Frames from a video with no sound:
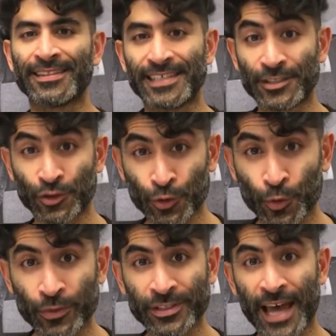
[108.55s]
in these
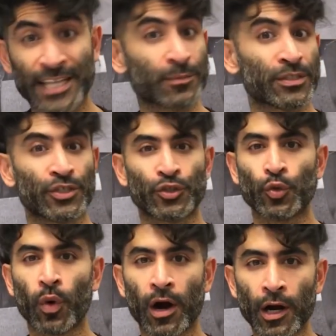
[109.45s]
truths as much
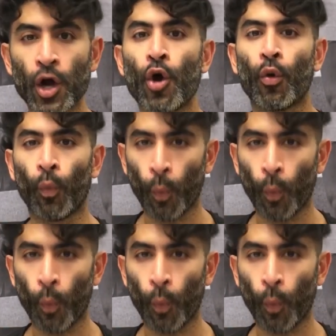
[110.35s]
as you are.